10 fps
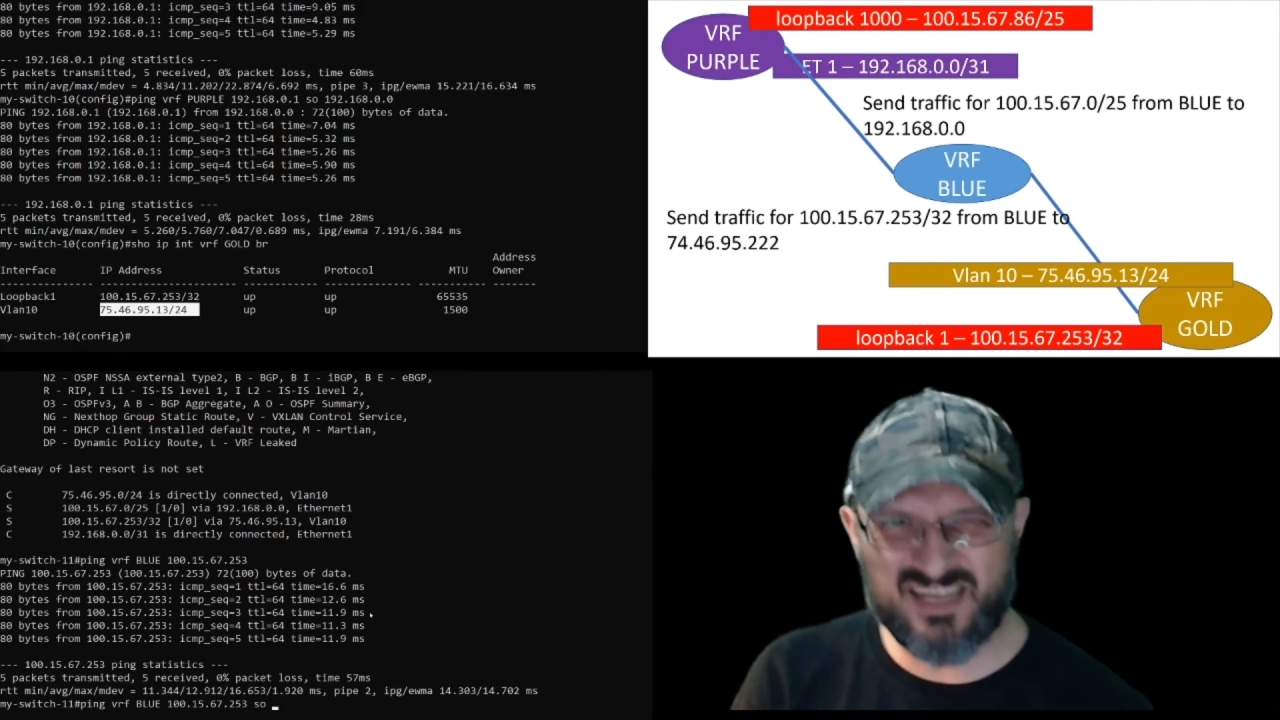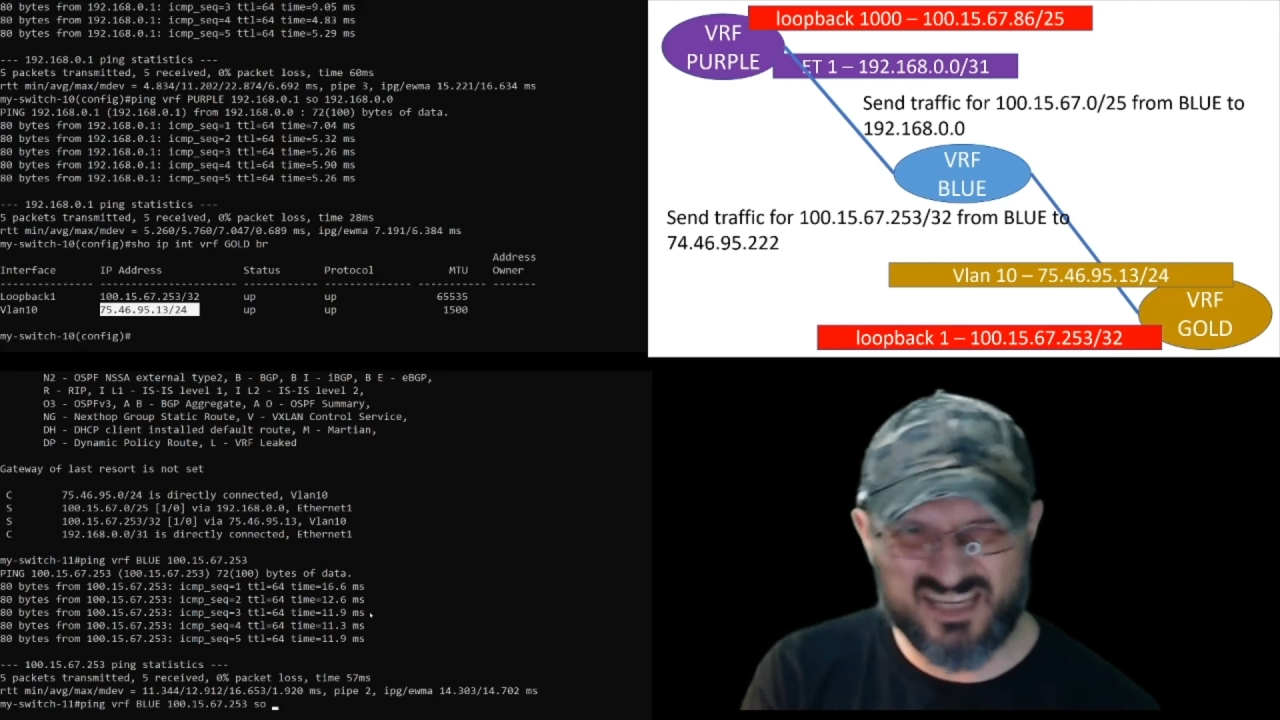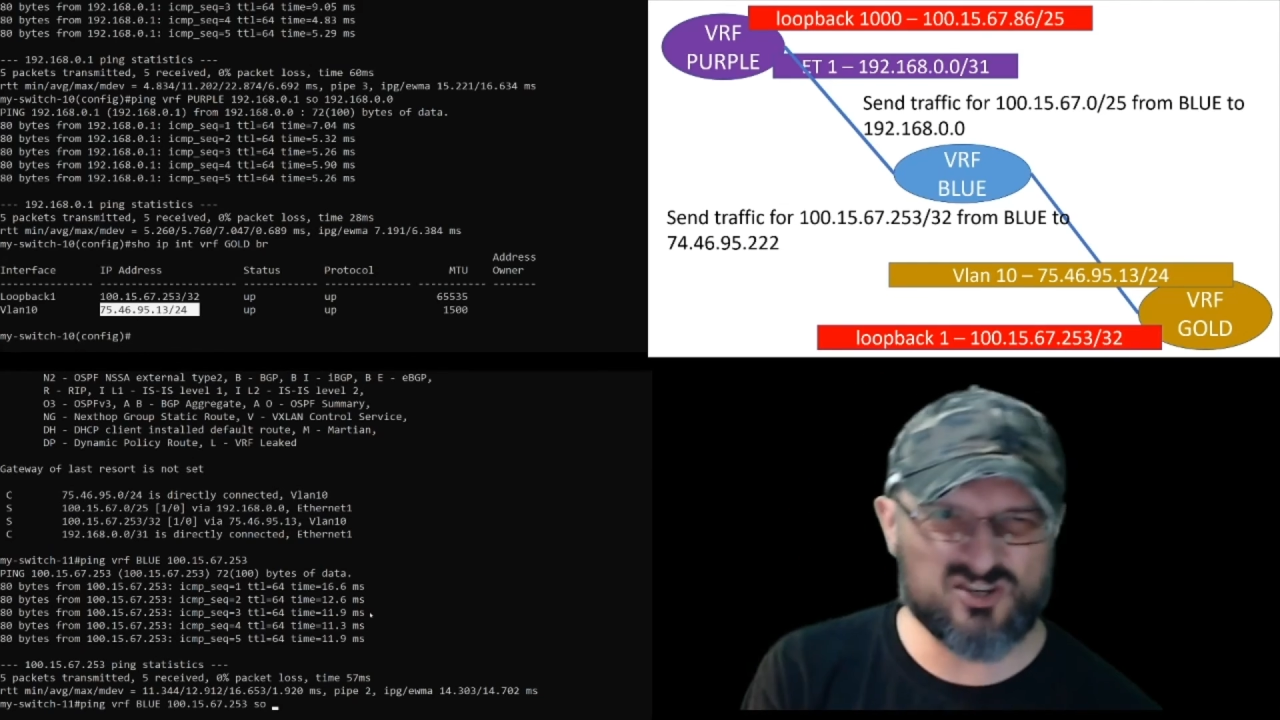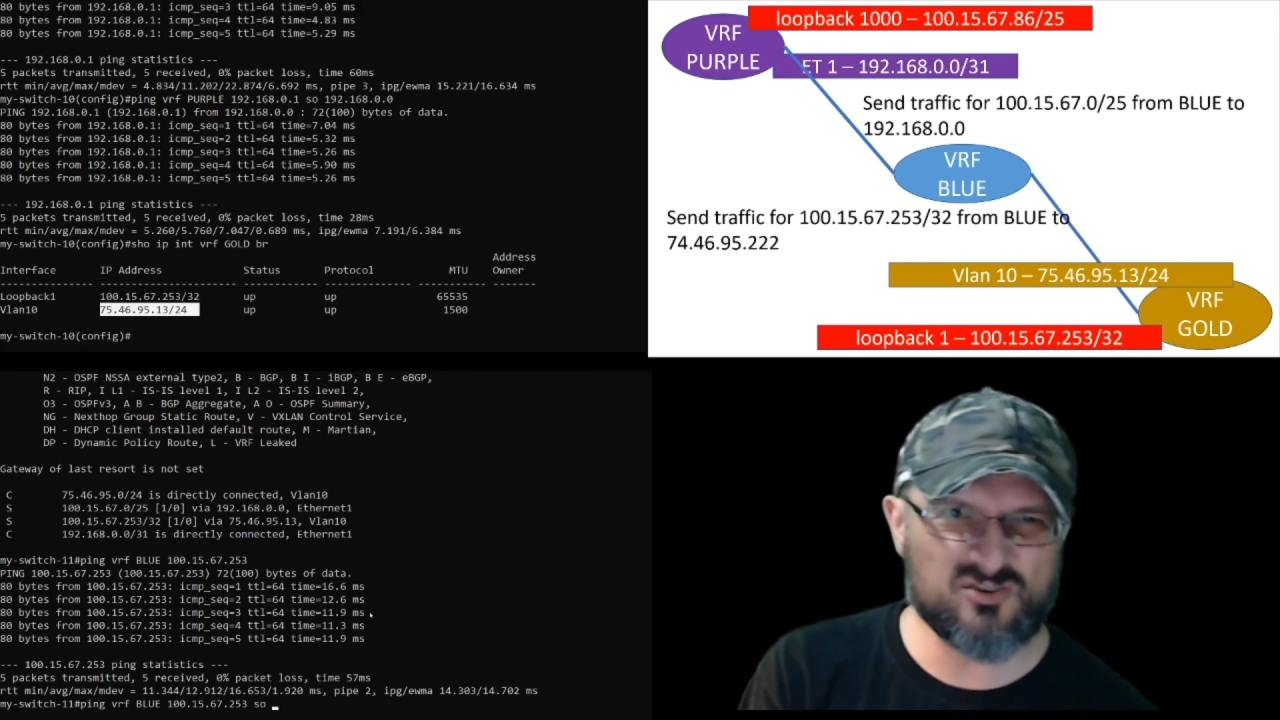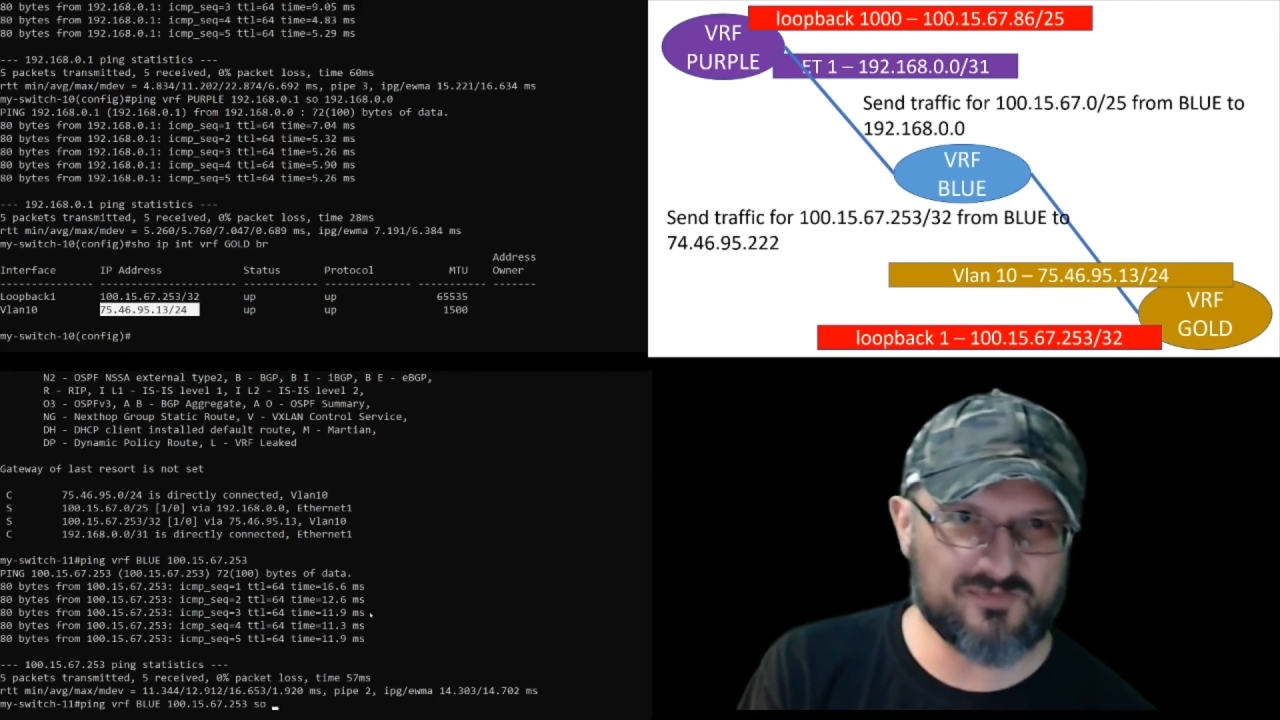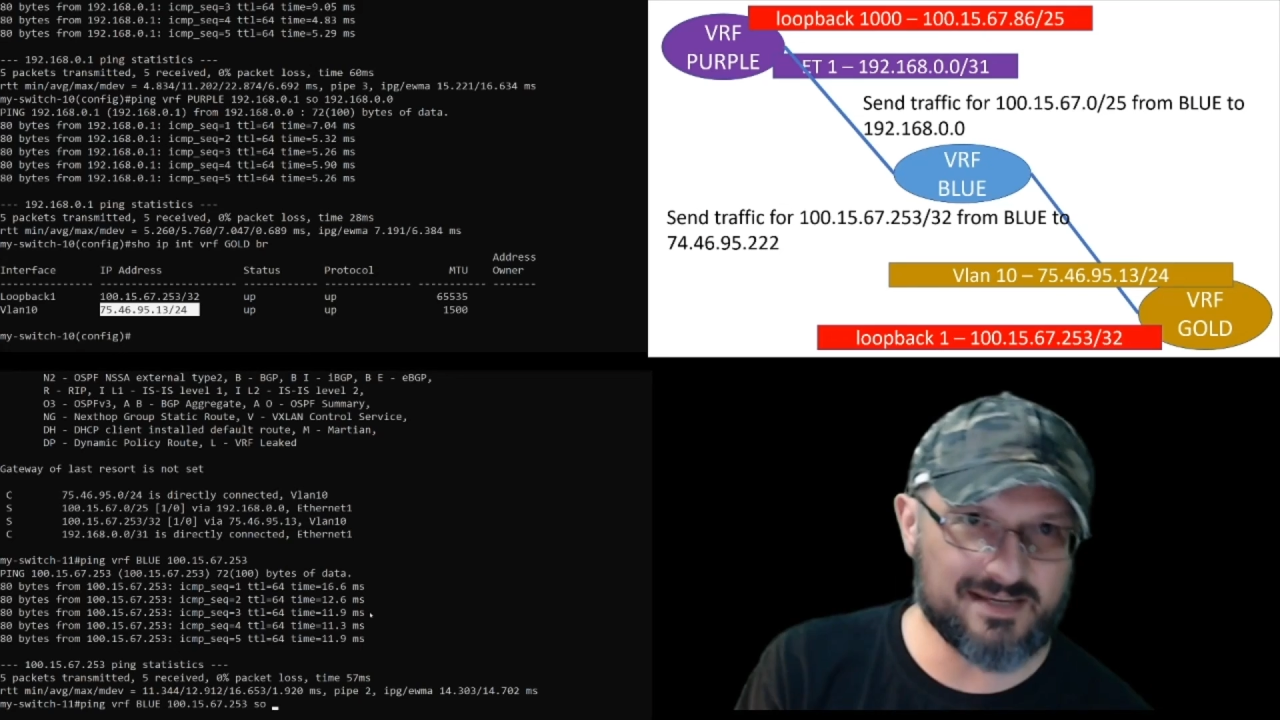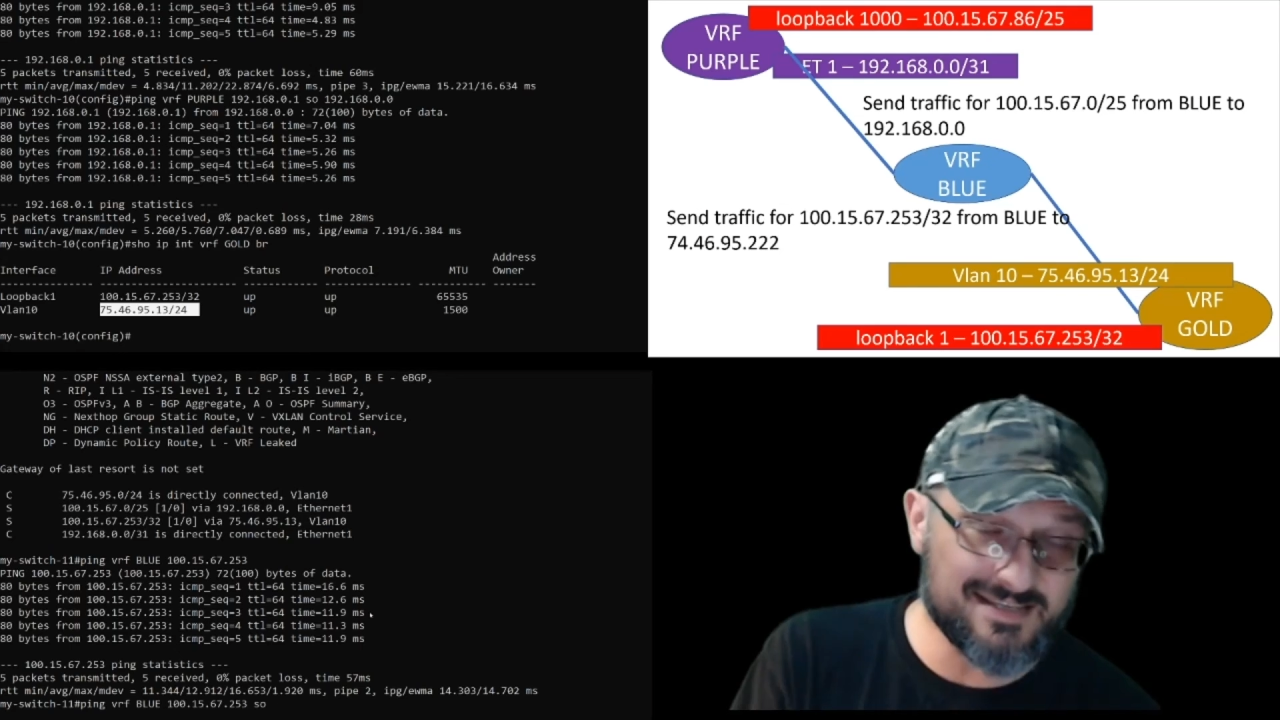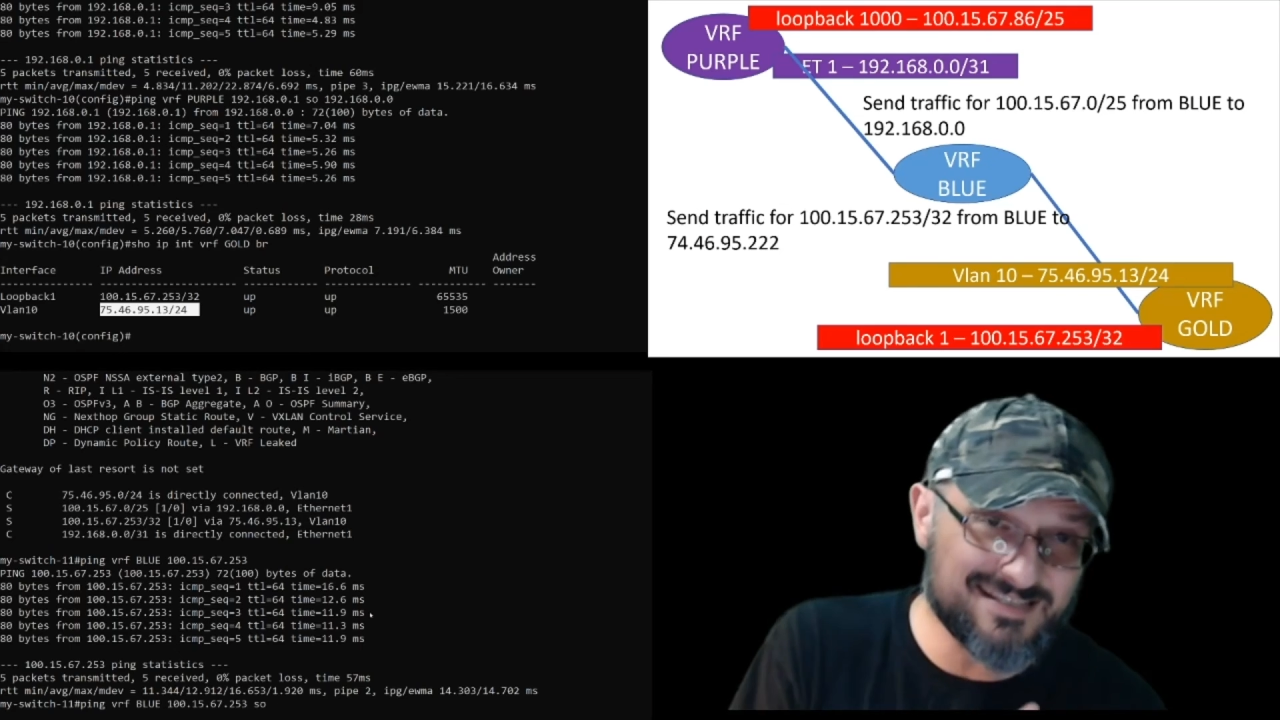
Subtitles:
interface that's